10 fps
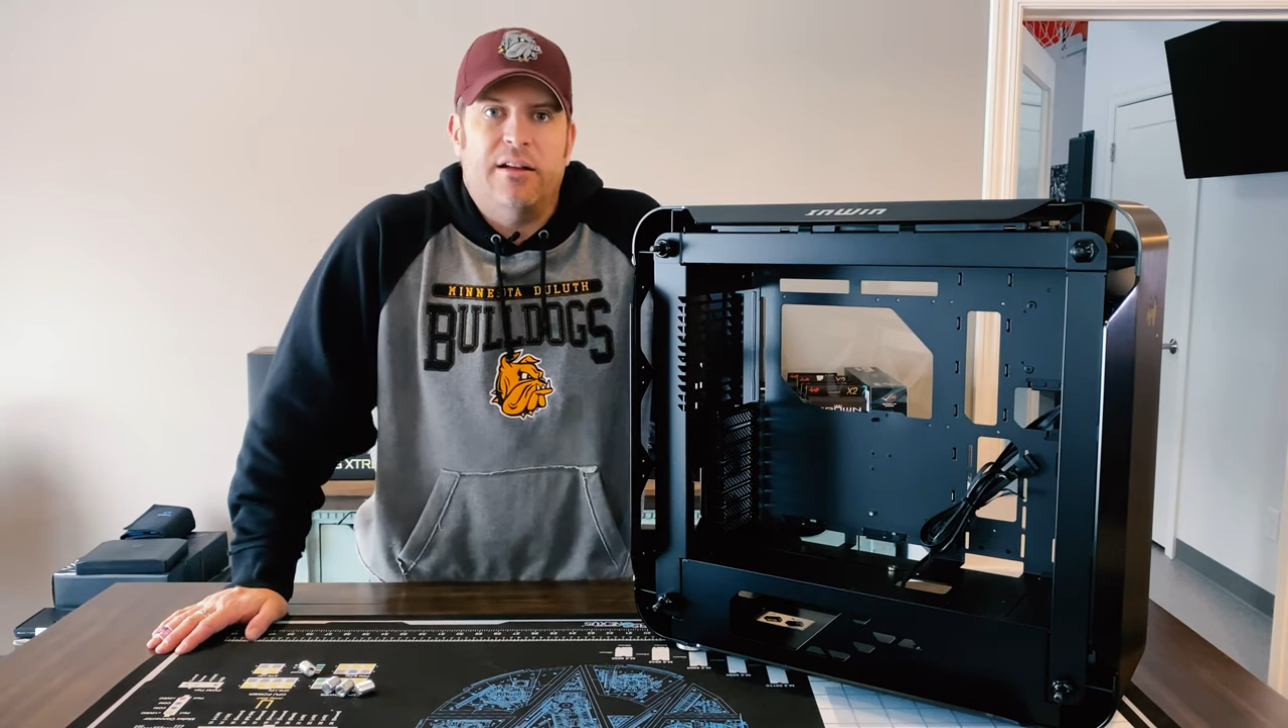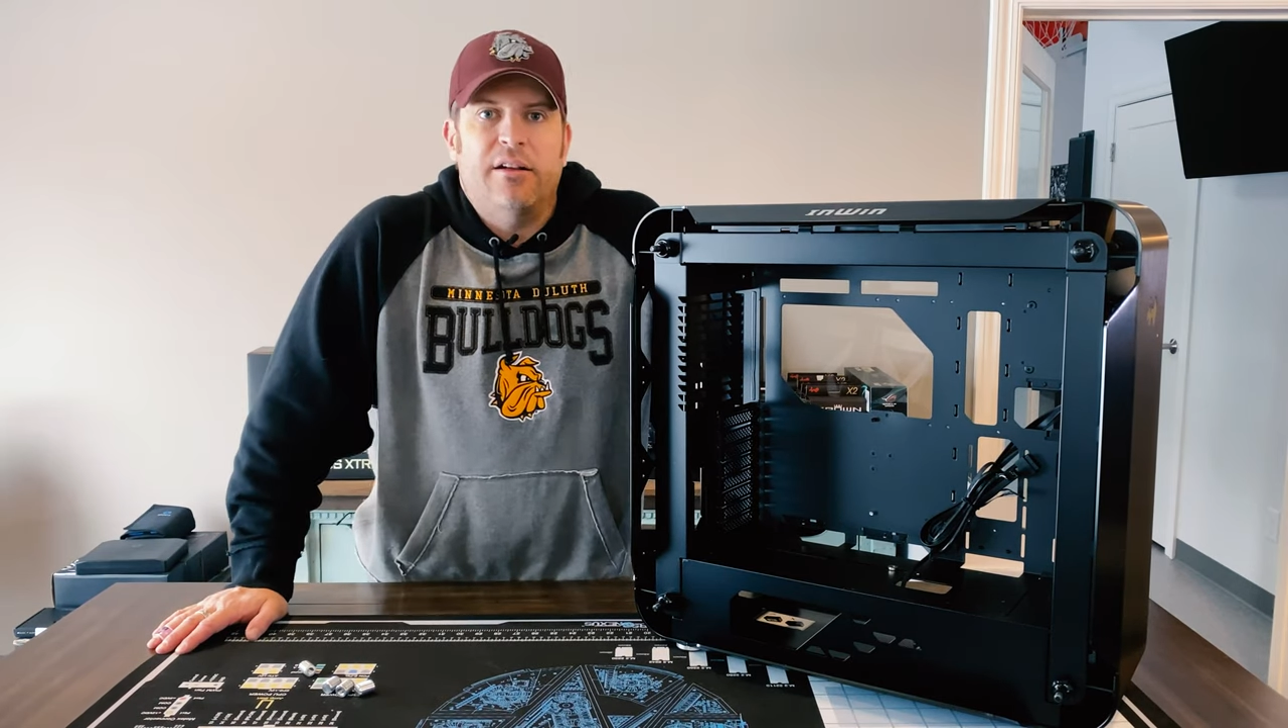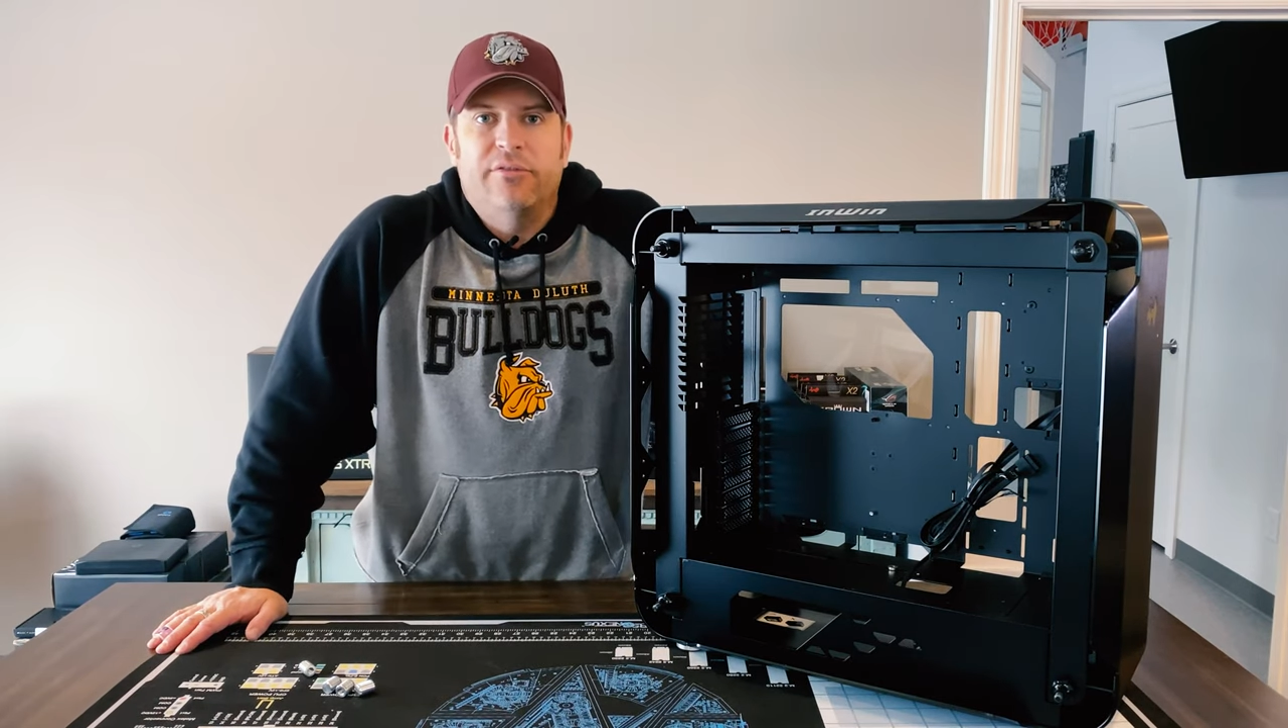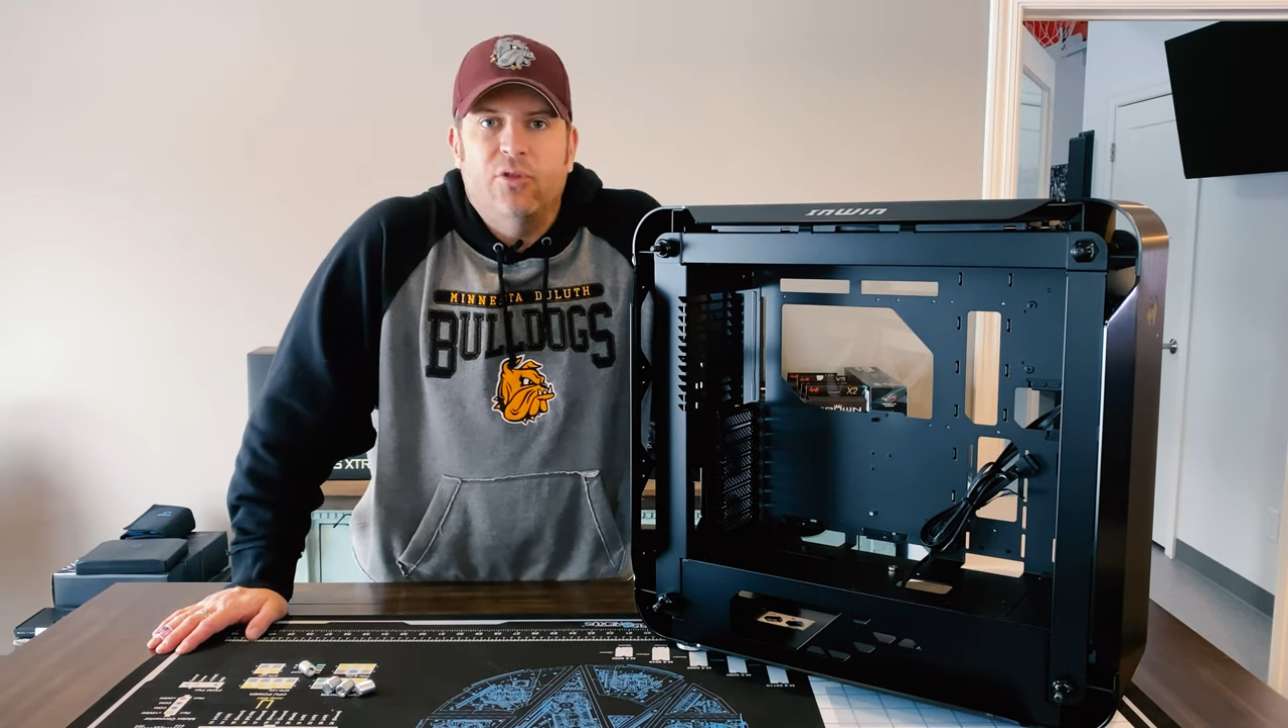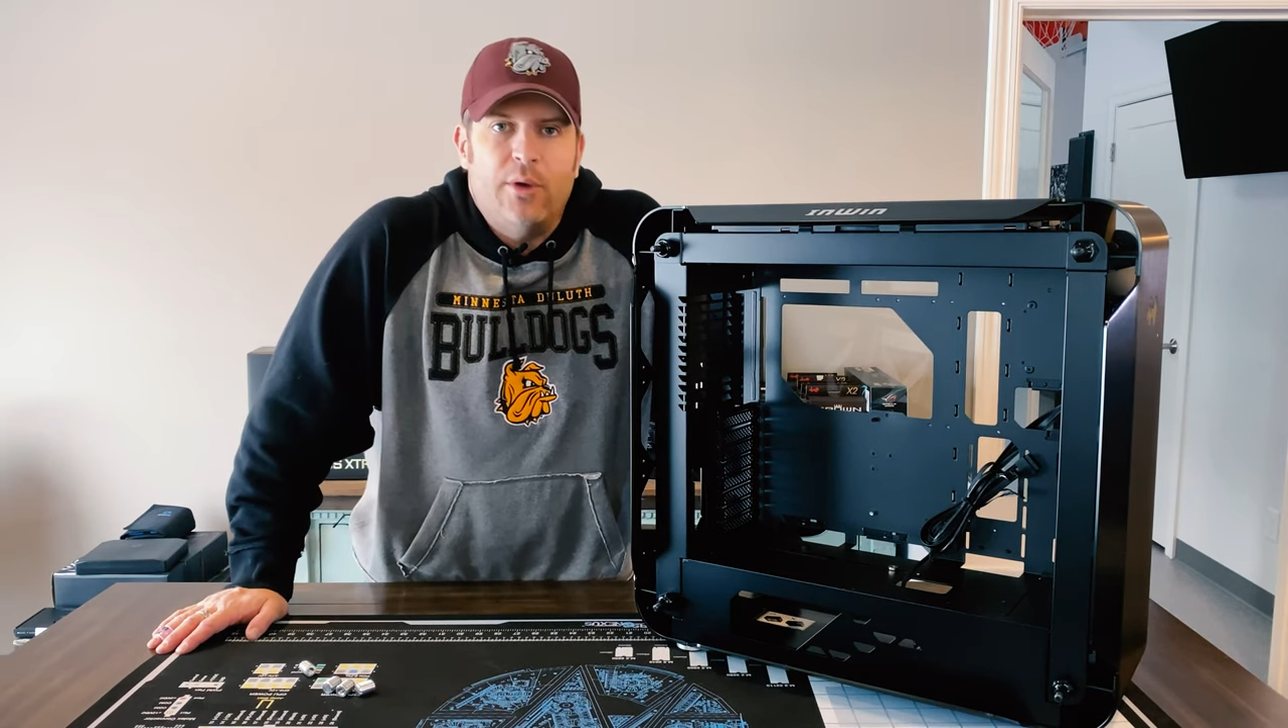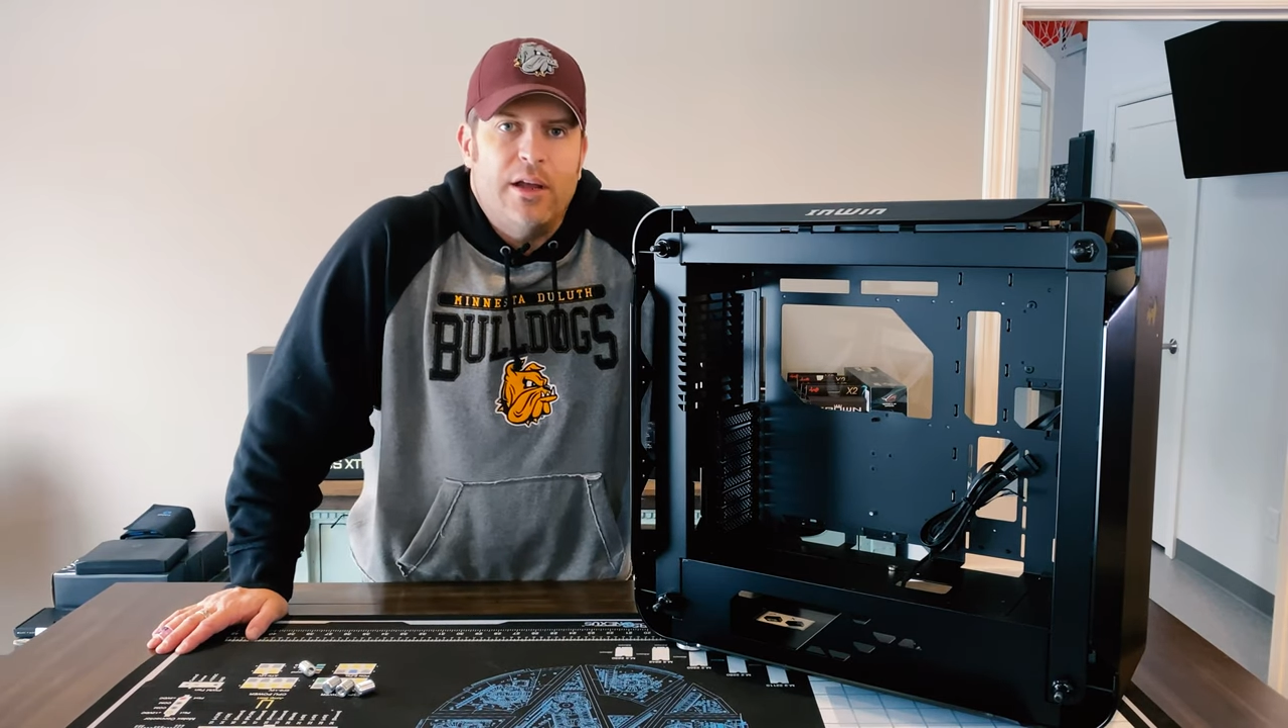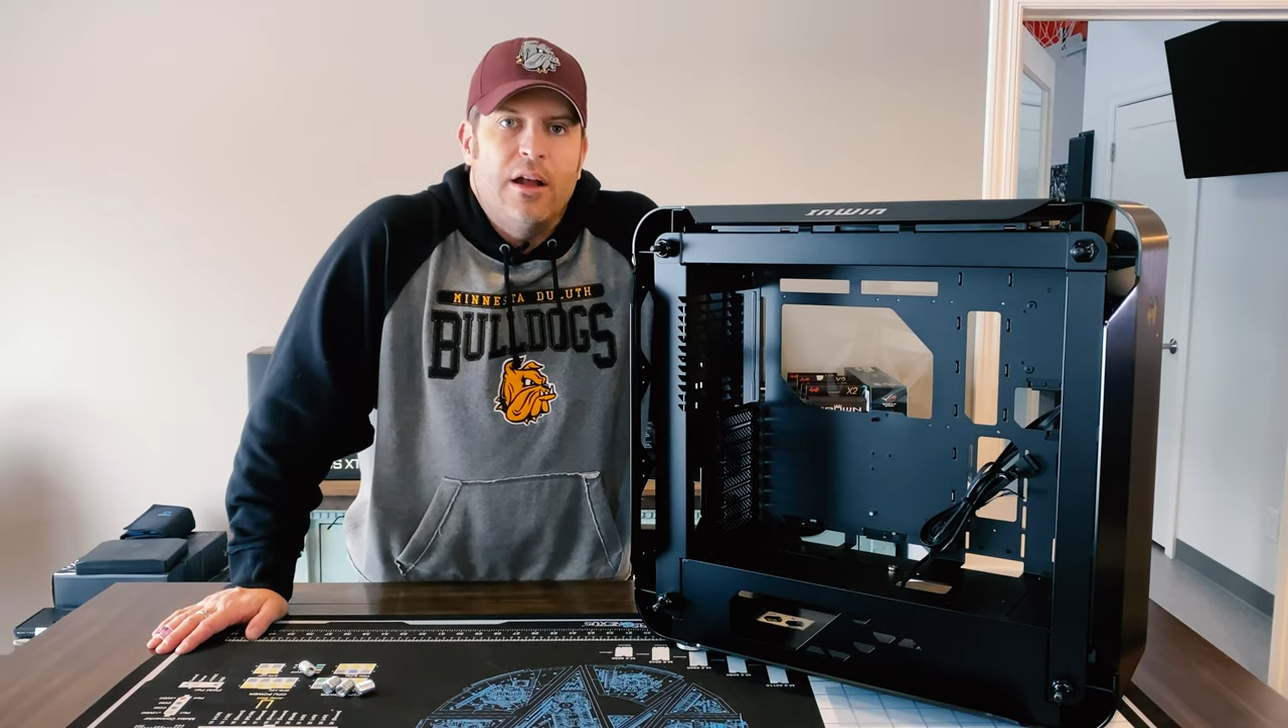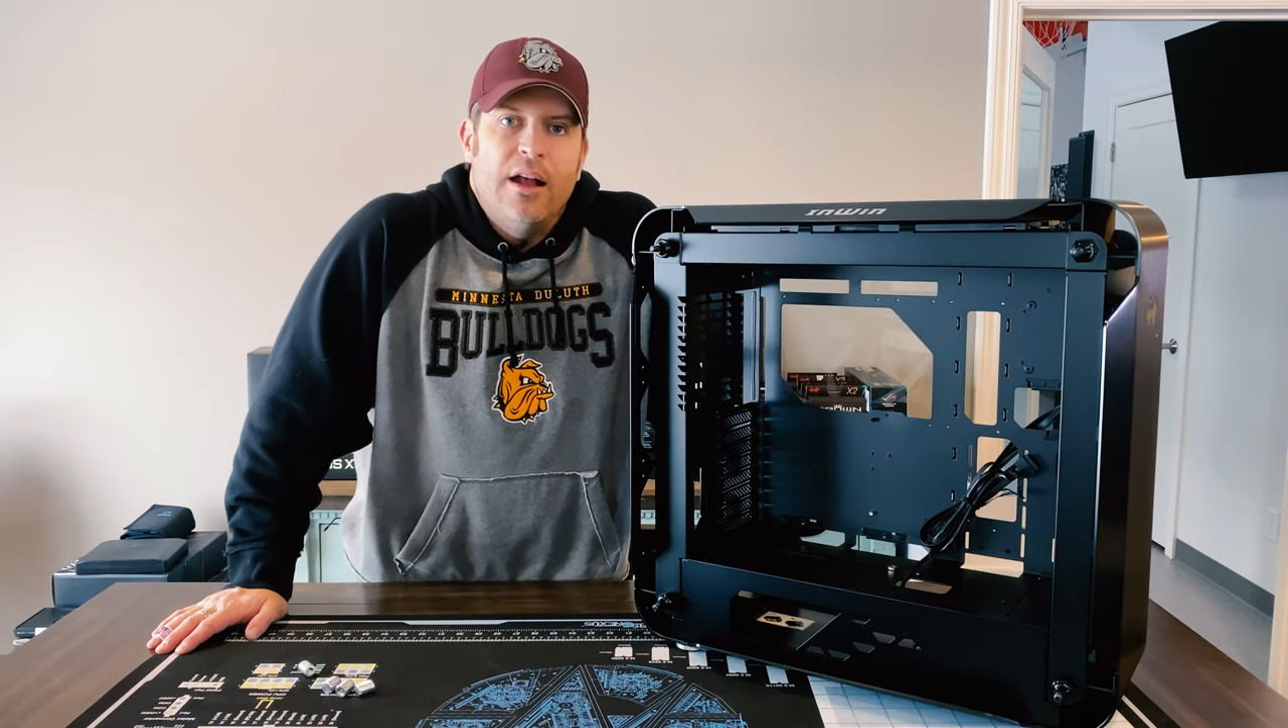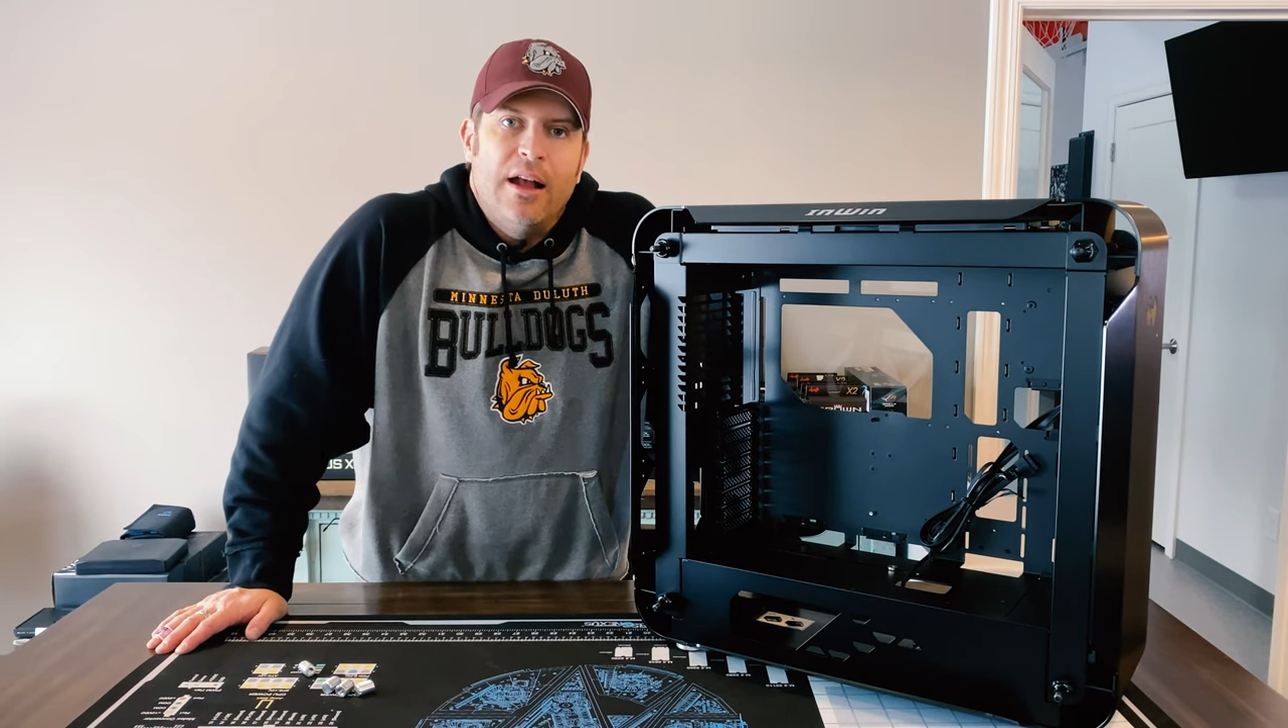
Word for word: of doing